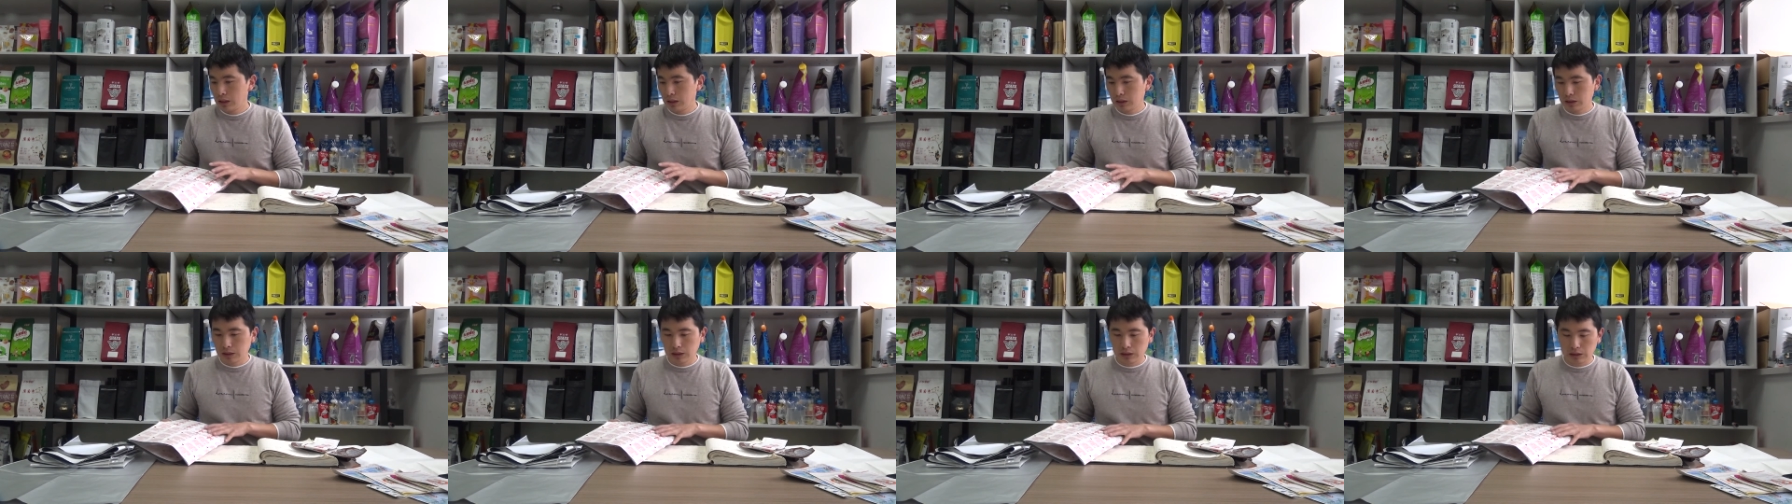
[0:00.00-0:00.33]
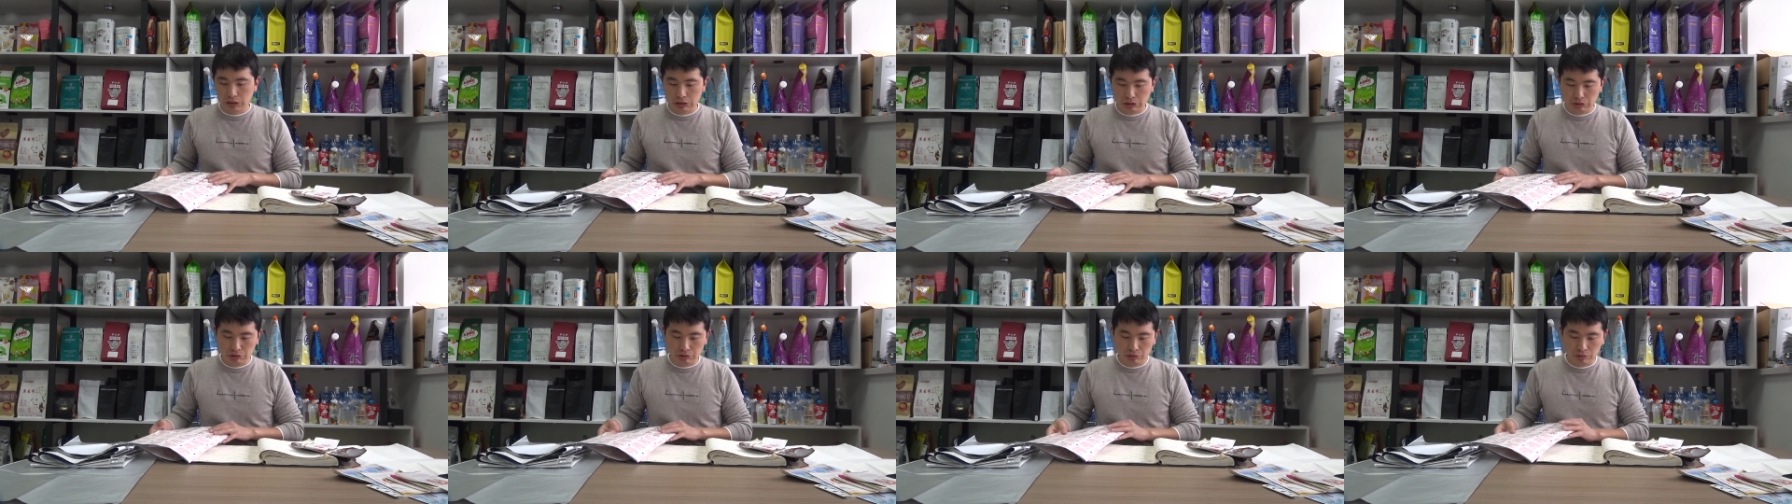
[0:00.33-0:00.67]

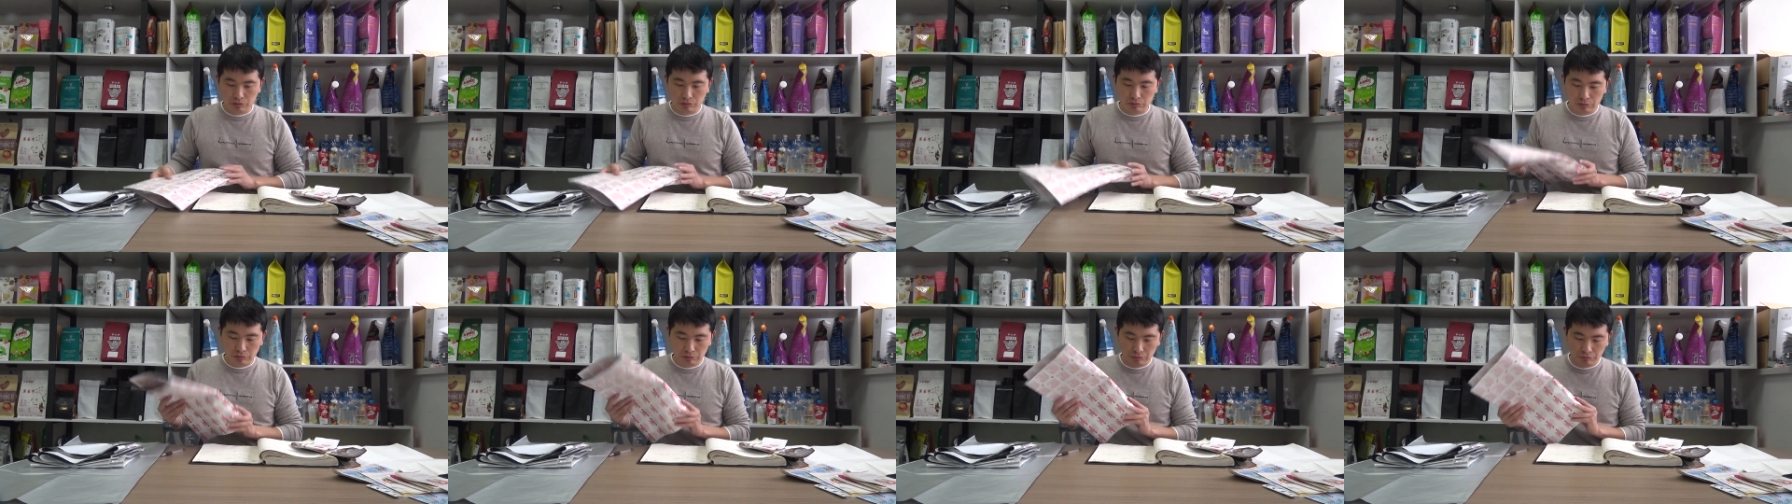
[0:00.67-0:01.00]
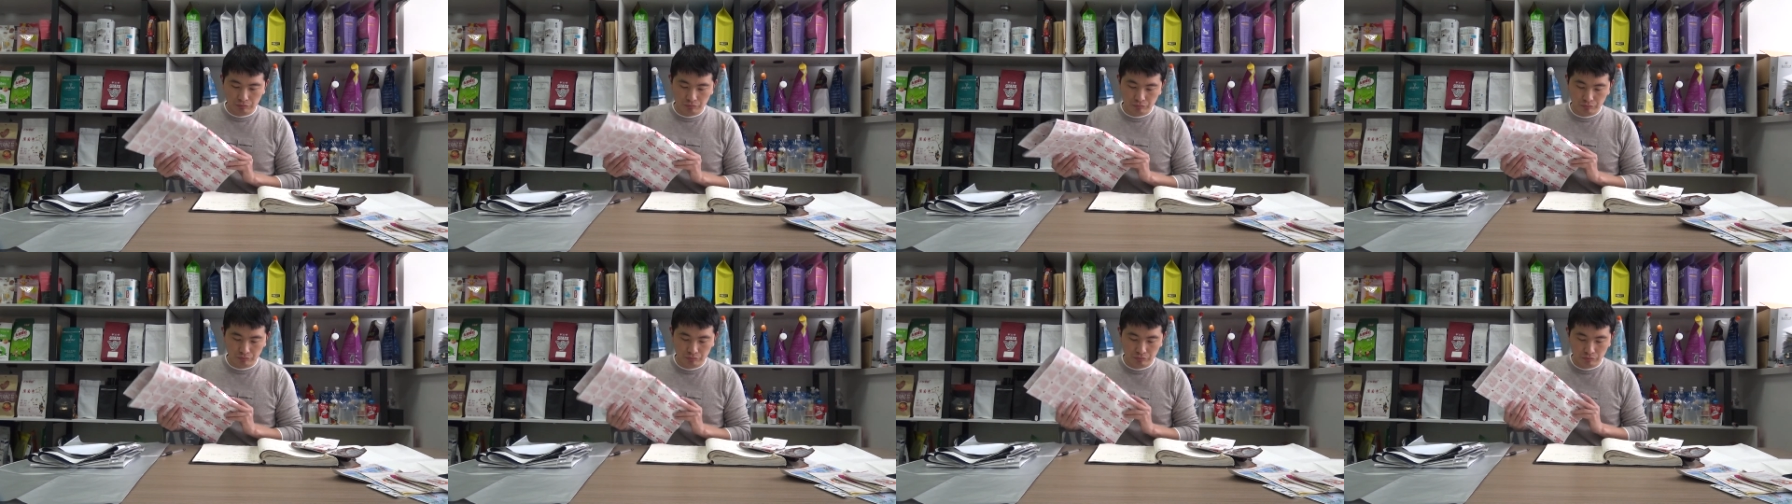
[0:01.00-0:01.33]
Uh,
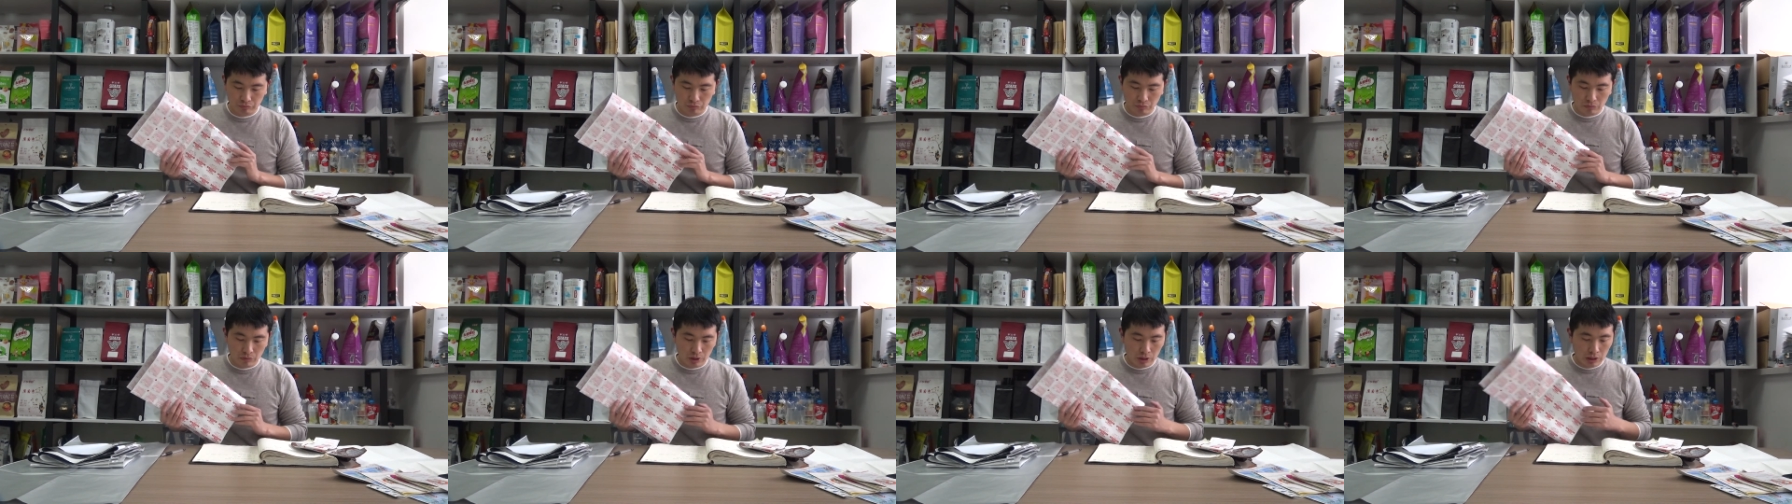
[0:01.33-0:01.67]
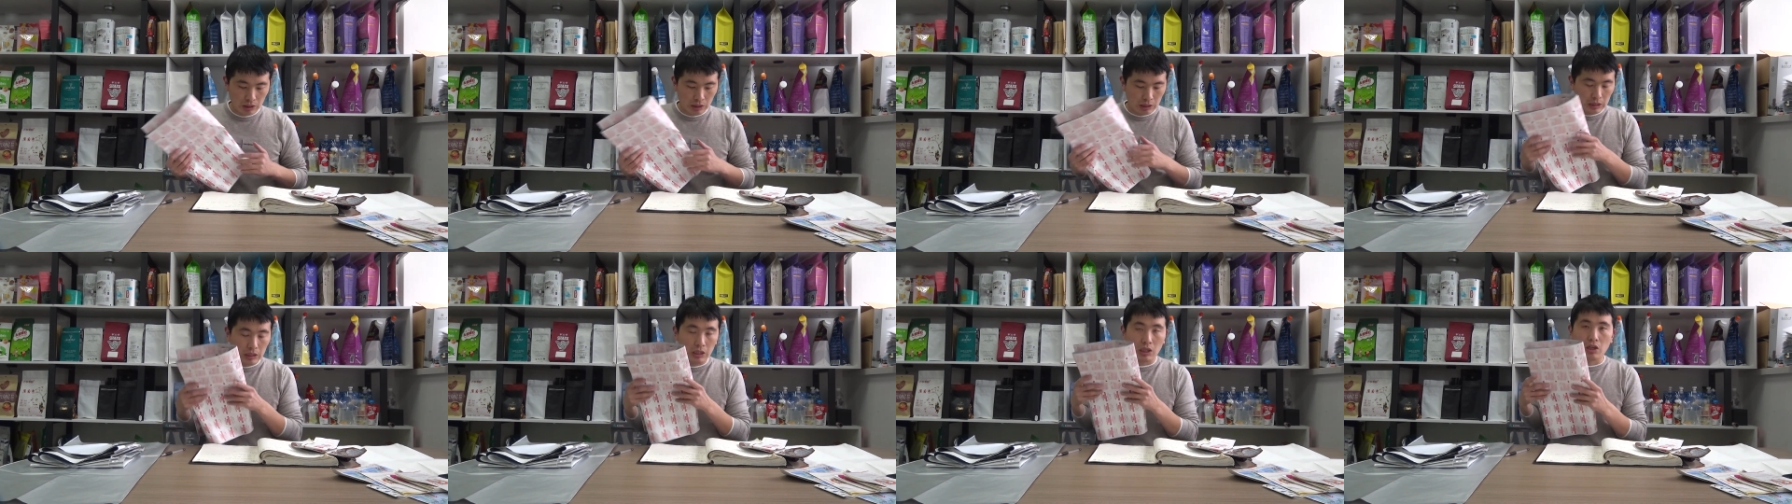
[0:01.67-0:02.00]

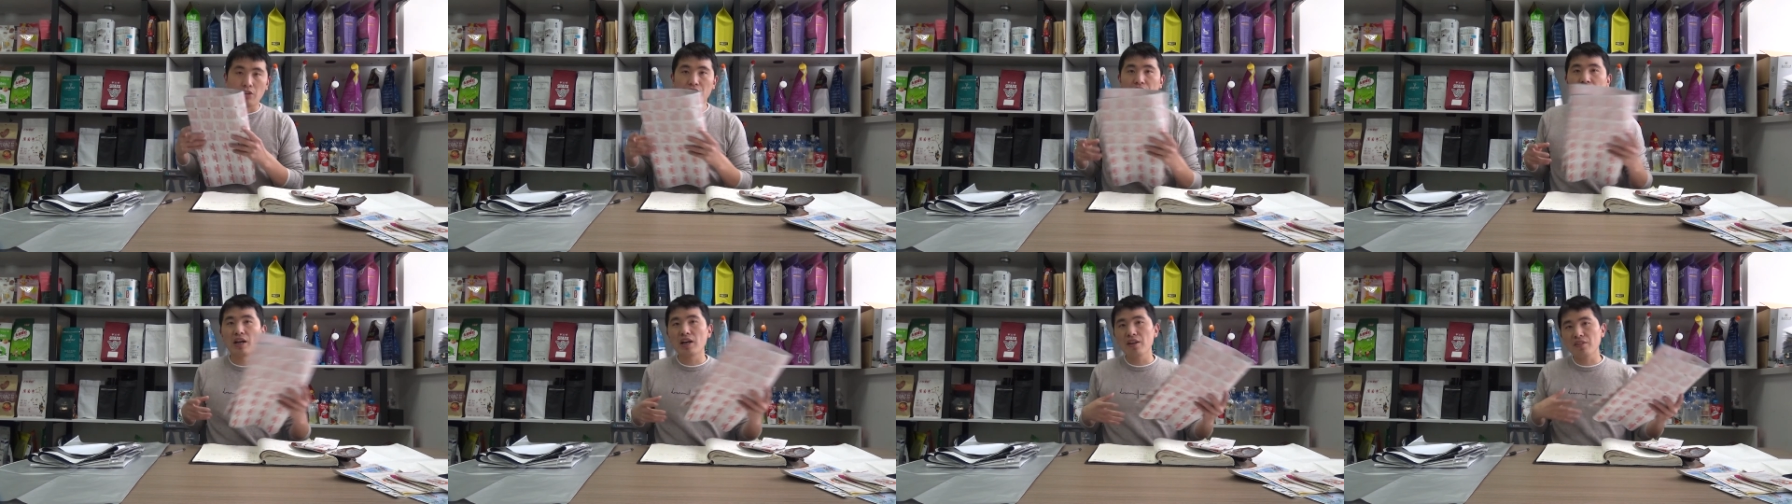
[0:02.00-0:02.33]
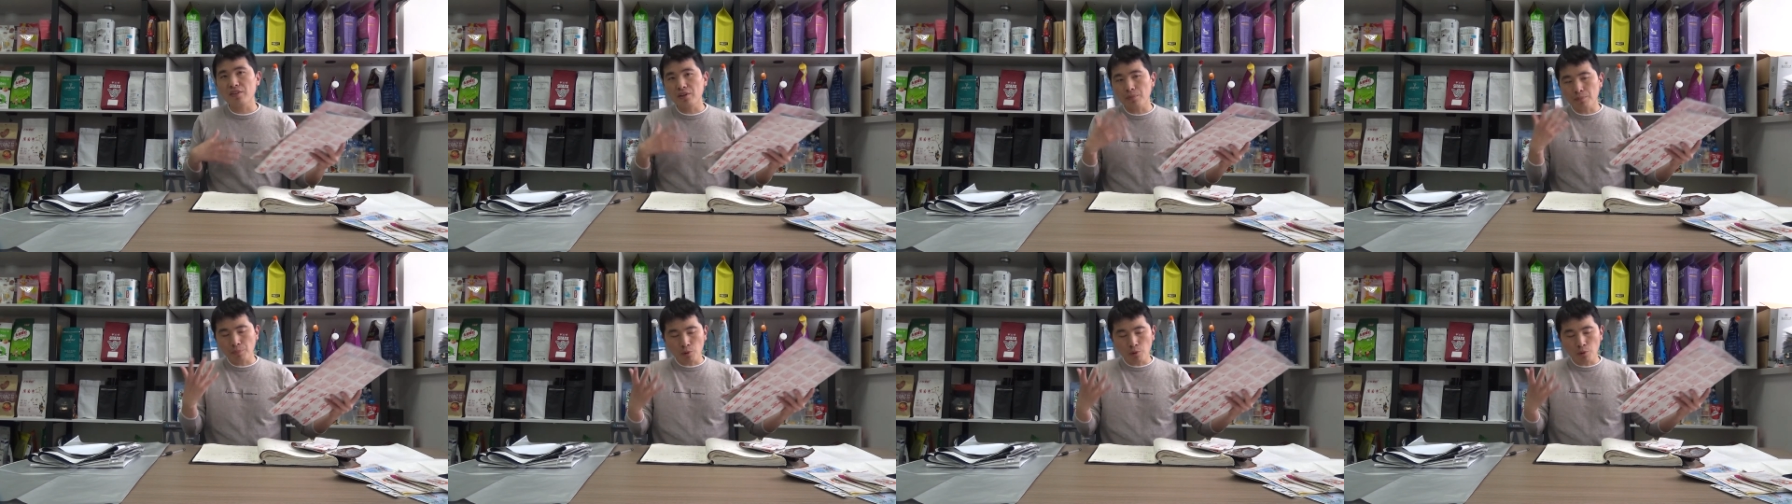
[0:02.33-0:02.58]
Another